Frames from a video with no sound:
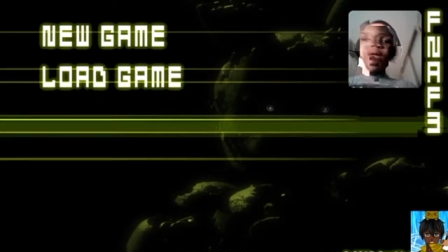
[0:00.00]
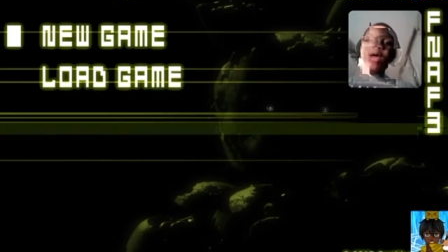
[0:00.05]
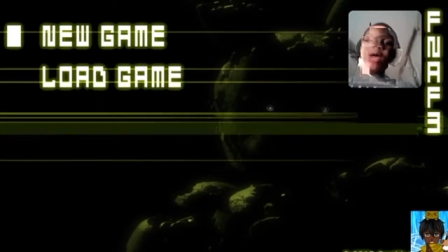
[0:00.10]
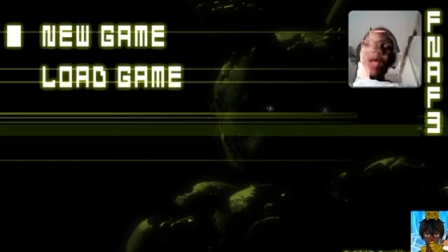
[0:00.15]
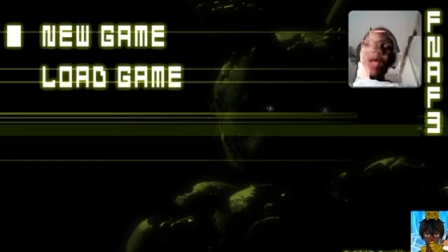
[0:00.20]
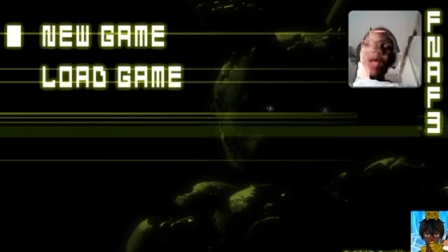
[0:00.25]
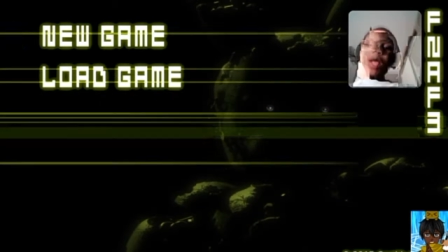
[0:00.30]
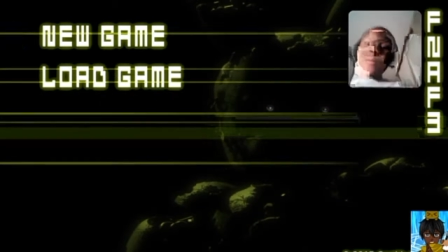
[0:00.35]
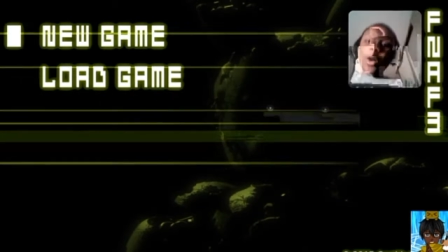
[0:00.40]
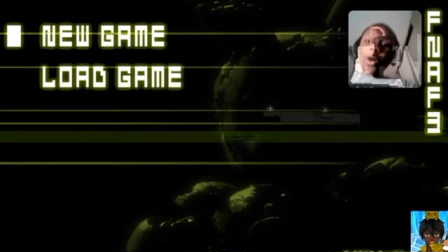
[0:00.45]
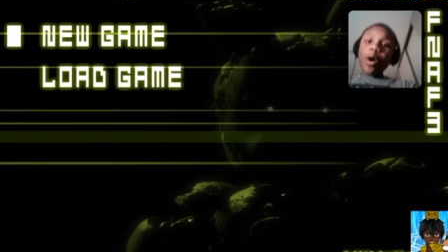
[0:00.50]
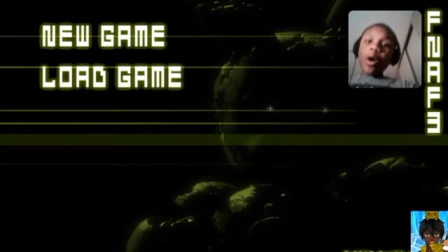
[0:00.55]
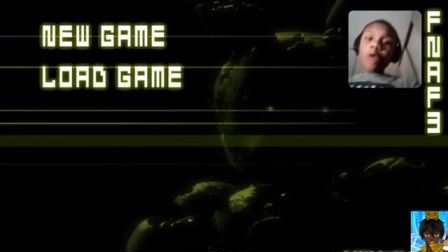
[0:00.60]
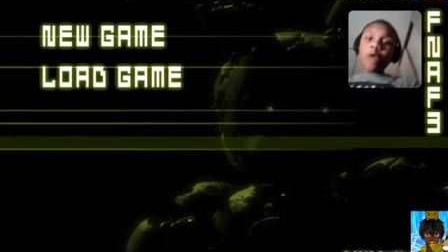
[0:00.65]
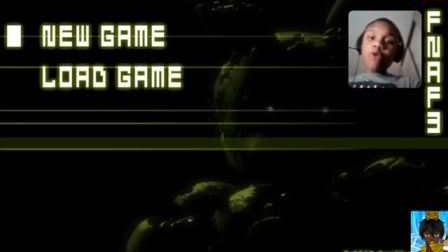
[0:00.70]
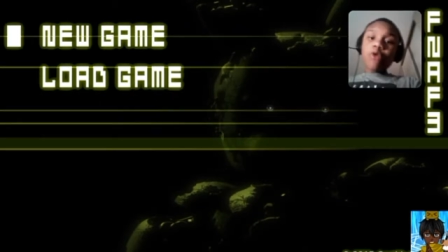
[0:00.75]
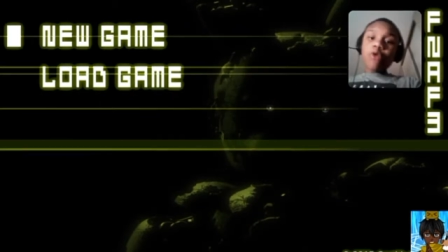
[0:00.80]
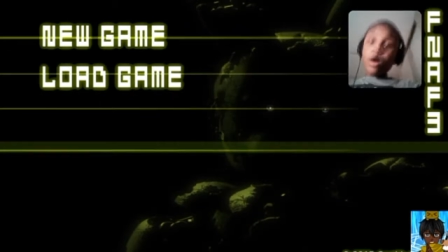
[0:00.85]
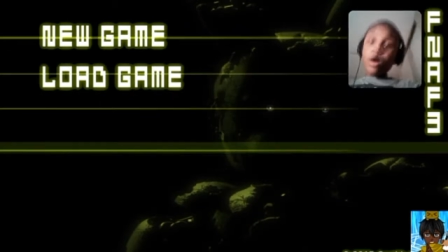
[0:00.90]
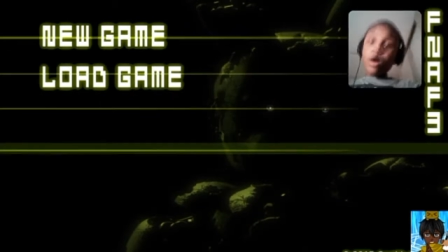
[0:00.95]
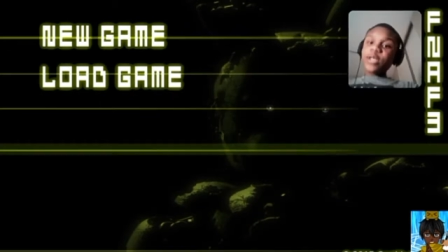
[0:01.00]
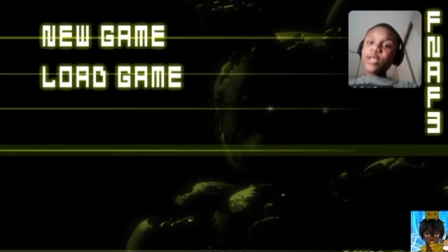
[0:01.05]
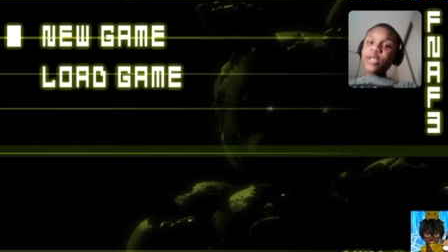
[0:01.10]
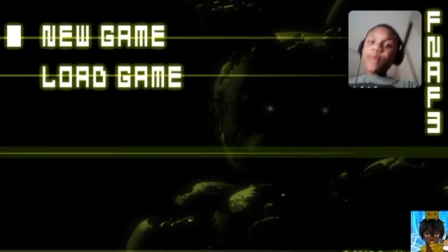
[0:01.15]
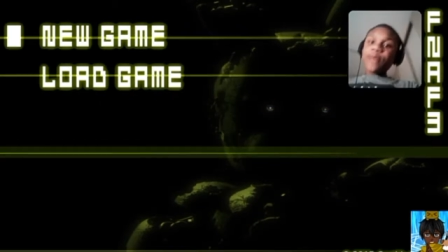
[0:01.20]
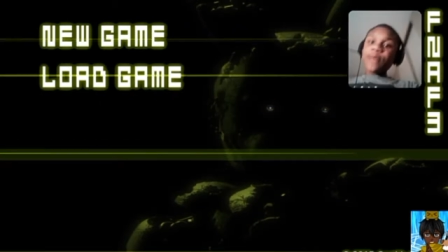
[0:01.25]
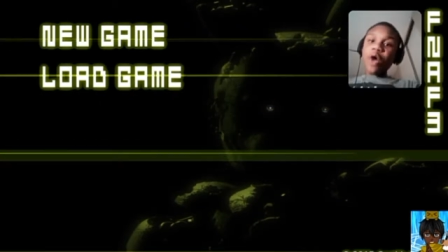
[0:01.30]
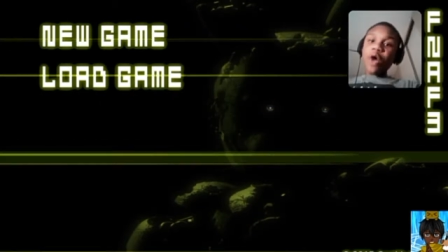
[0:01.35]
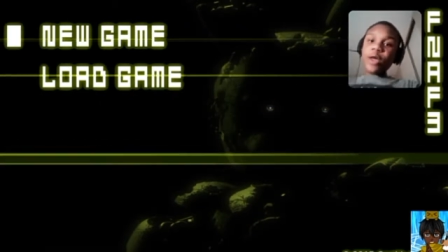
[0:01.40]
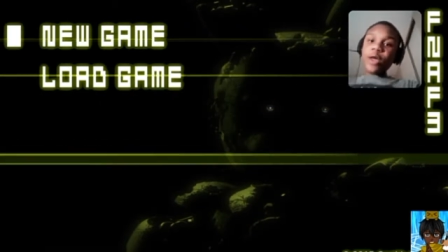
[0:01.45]
I remember a long time
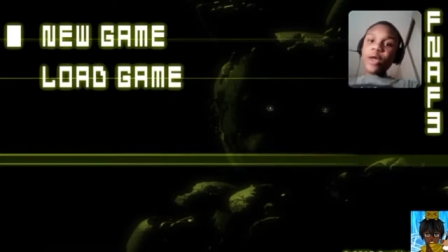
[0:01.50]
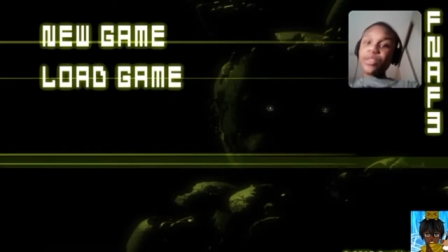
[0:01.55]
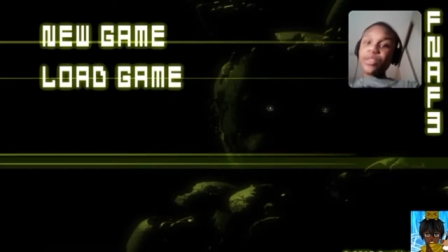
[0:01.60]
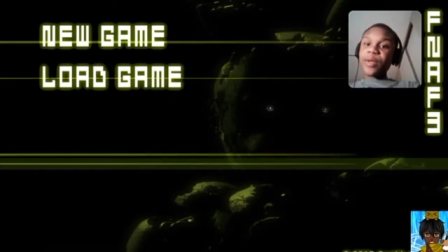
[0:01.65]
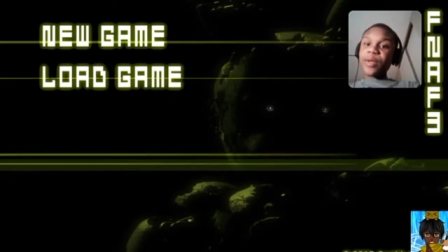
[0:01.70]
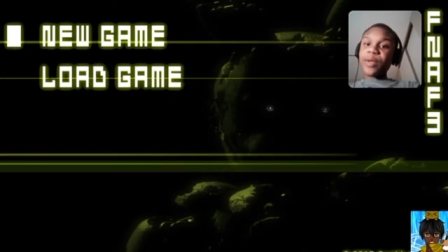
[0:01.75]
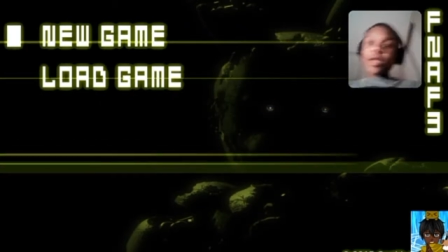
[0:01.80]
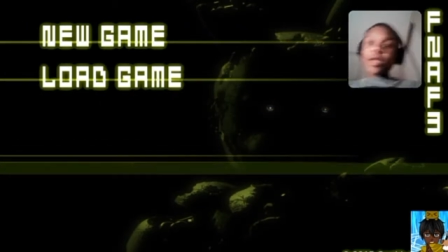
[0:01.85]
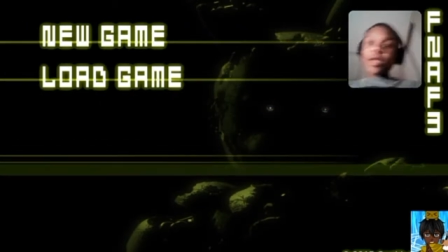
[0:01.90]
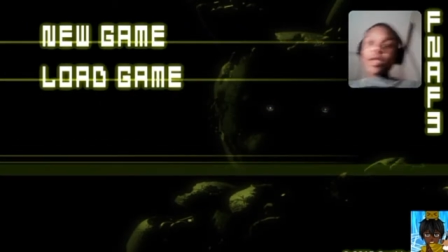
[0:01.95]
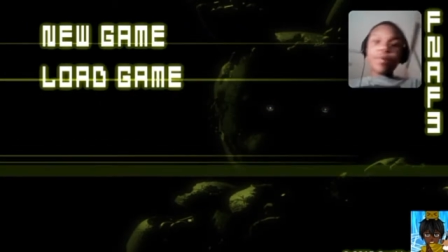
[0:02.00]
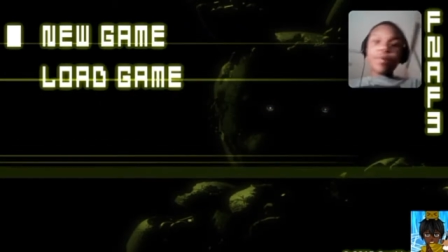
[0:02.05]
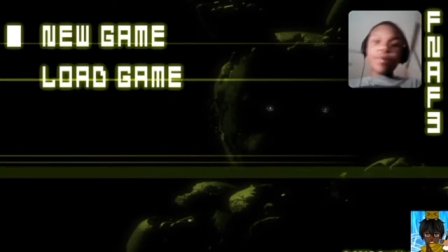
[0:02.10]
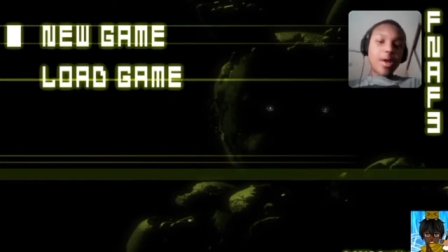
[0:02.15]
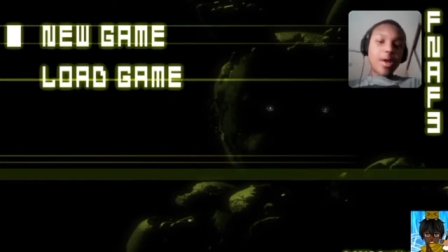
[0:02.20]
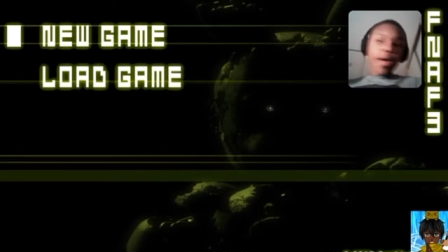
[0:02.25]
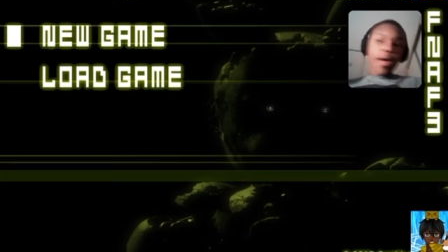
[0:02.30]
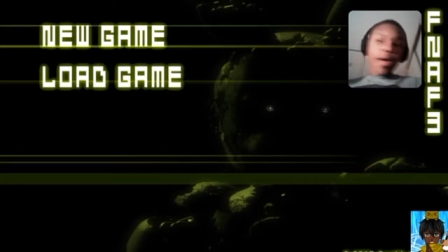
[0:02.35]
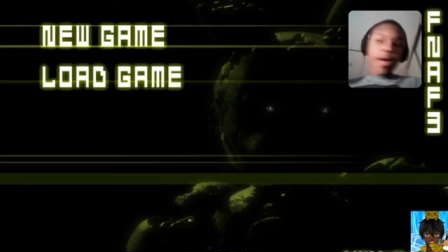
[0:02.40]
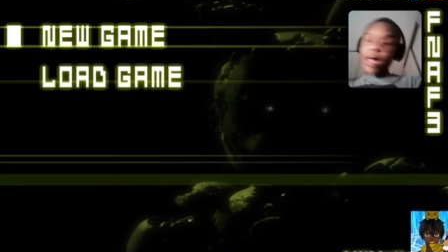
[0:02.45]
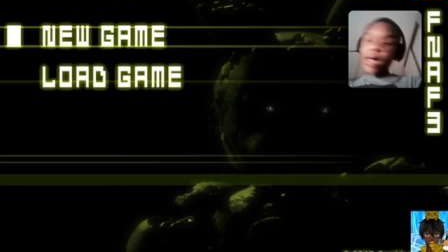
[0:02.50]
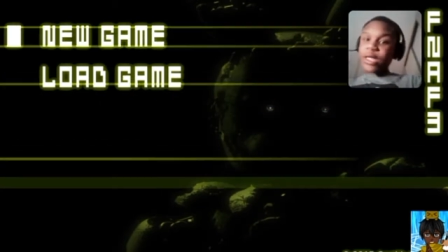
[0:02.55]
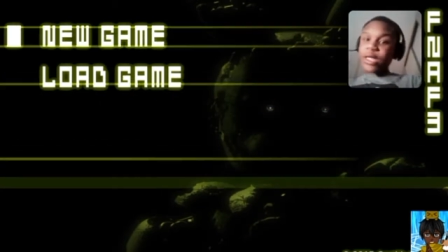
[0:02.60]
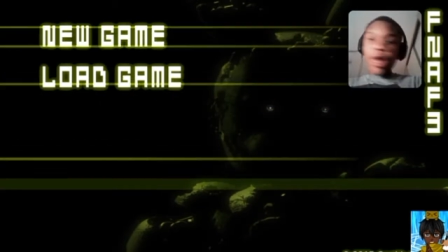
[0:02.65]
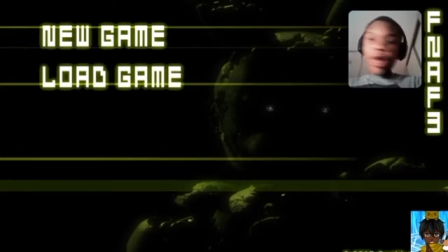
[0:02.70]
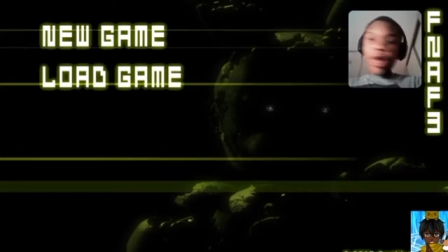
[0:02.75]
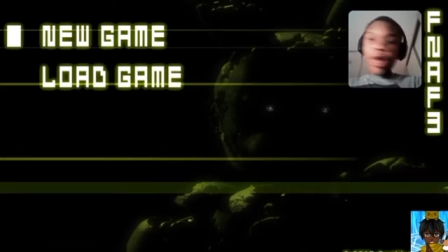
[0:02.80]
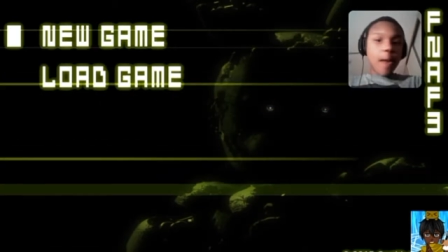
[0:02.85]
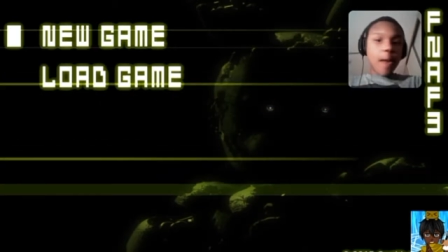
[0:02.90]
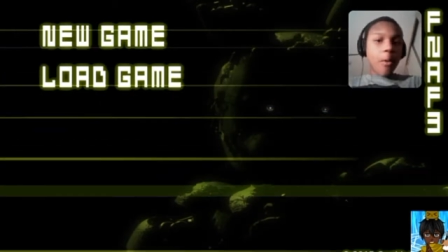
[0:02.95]
ago I used to play this, but it had
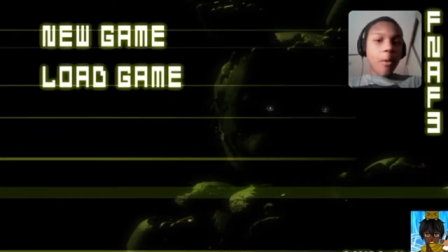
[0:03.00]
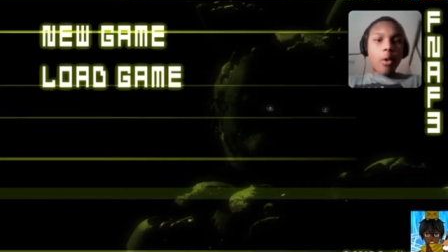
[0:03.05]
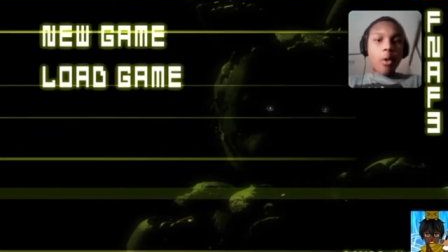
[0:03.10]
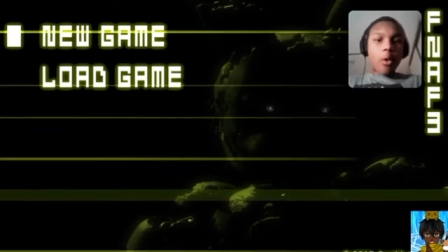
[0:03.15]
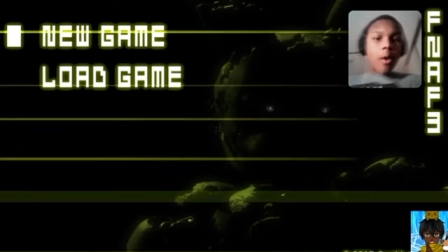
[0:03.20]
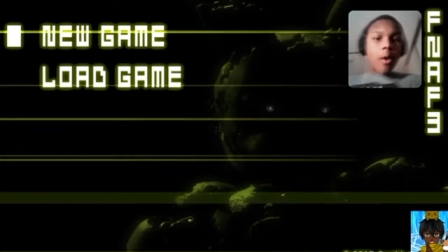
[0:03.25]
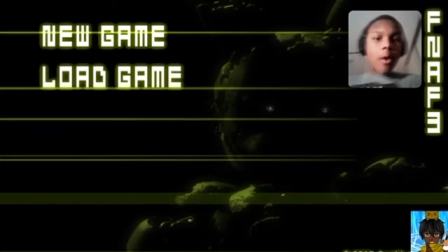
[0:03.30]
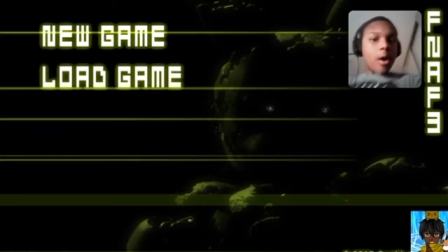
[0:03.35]
terrible